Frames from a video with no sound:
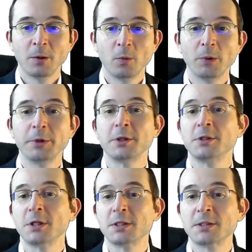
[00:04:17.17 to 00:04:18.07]
Well, we can
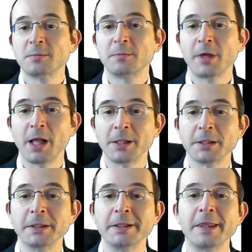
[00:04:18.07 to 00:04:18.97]
just
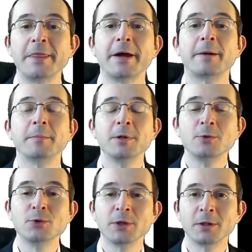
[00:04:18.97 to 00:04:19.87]
calculate them
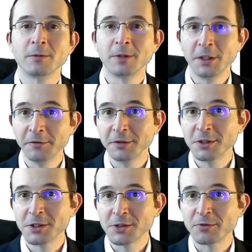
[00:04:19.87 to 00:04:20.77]
using the
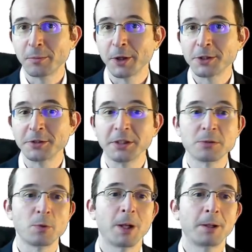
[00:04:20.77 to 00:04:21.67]
definitions from our tree
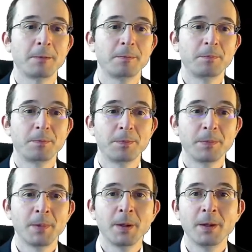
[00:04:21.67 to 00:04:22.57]
as well.
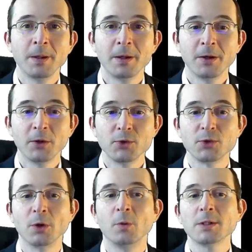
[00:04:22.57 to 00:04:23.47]

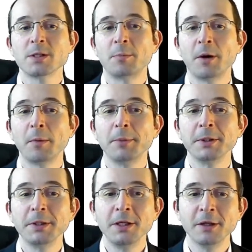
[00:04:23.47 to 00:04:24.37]
So what's the
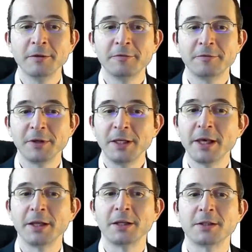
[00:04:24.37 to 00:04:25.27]
probability of
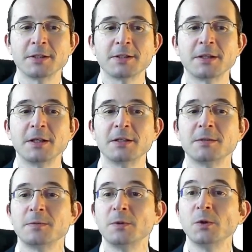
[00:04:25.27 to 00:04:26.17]
getting to state
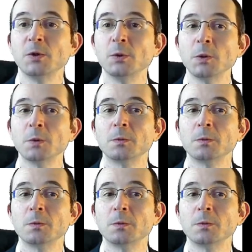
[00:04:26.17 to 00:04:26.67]
UU?